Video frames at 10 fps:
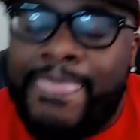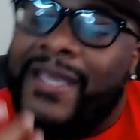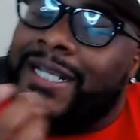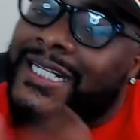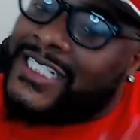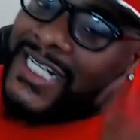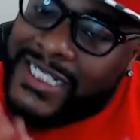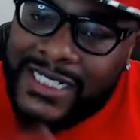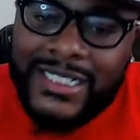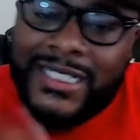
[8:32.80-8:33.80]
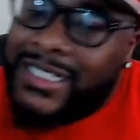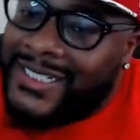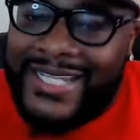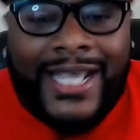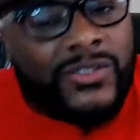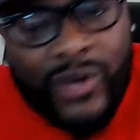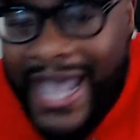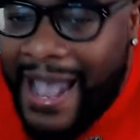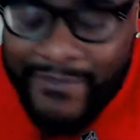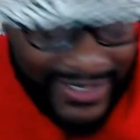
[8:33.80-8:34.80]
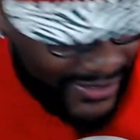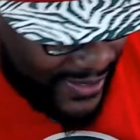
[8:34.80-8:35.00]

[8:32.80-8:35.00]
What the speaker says: It's just, that's what happens.